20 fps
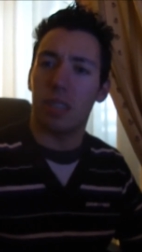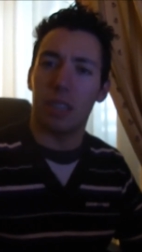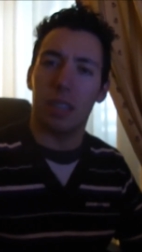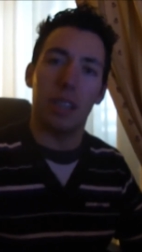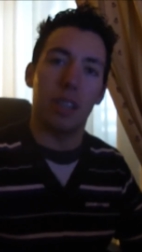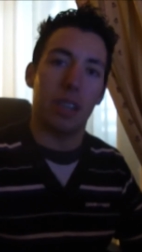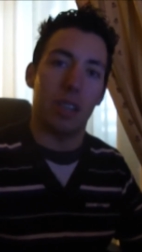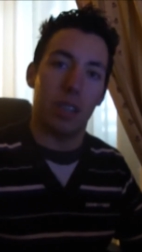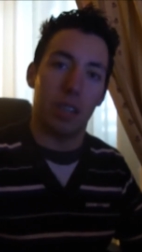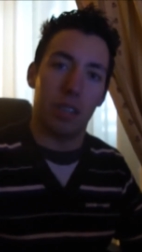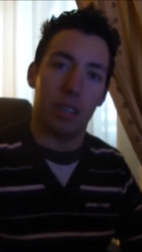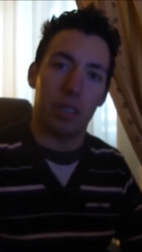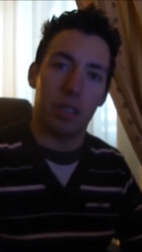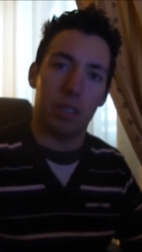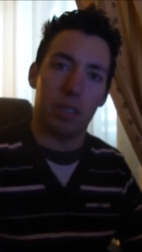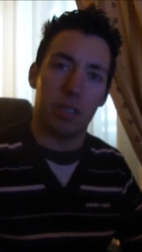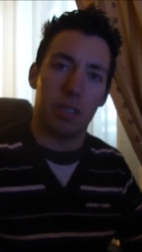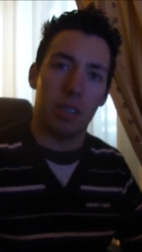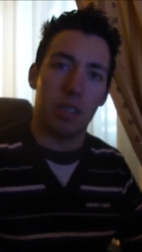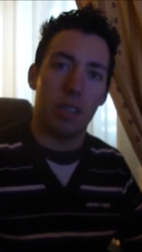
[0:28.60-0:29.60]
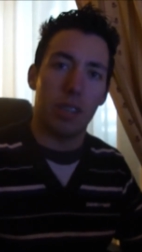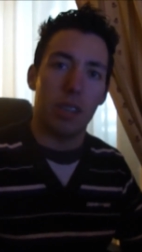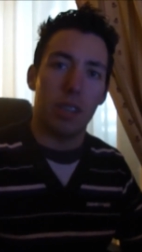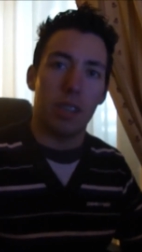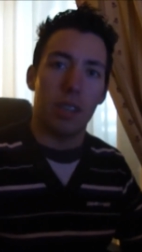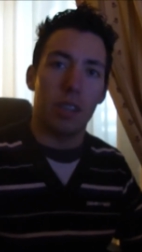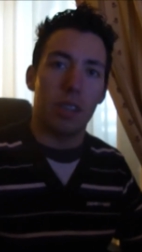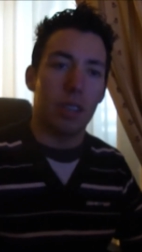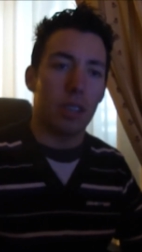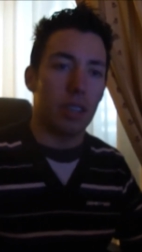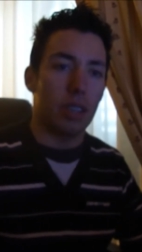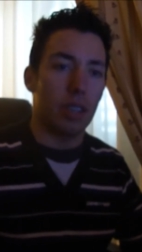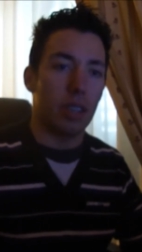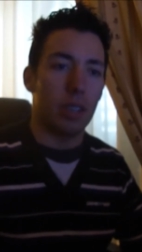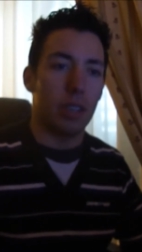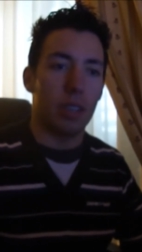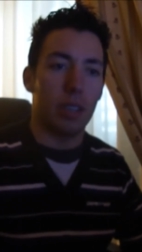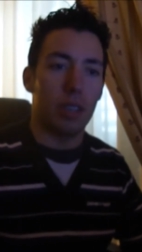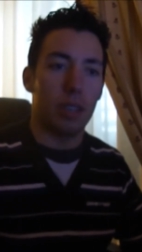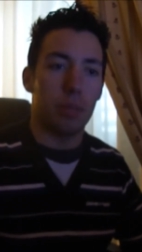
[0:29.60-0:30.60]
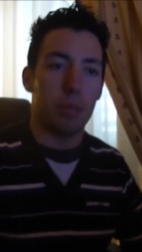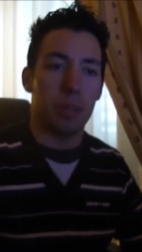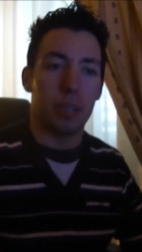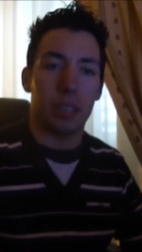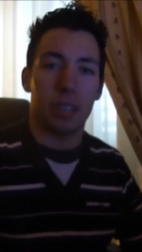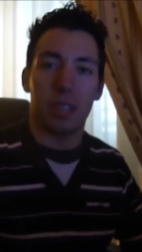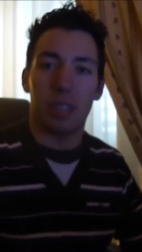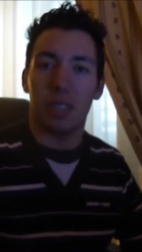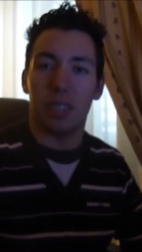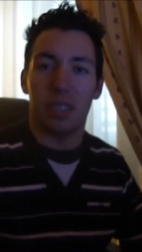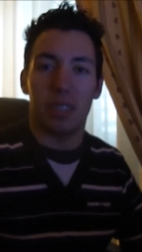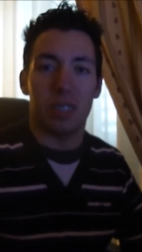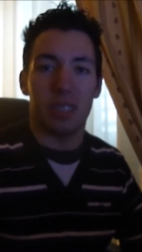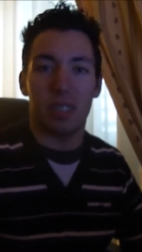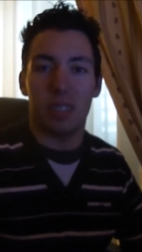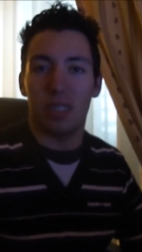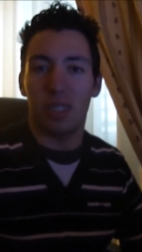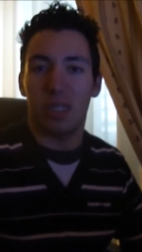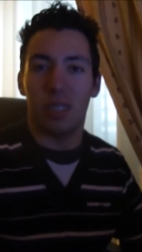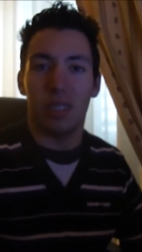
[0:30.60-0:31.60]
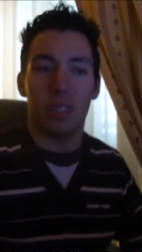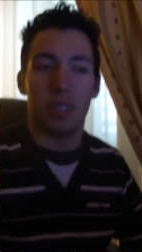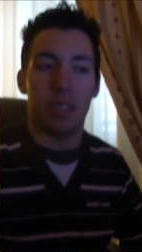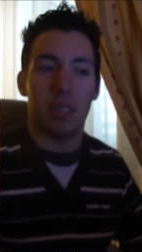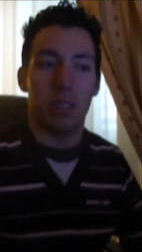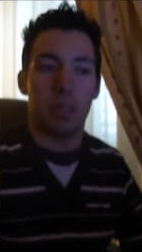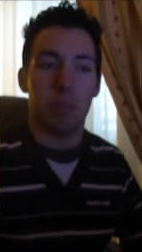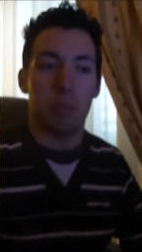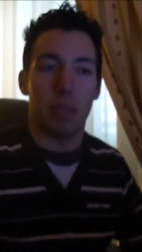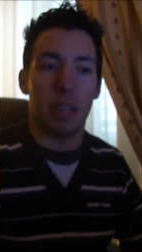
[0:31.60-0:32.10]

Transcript: gigahertz uh, because uh,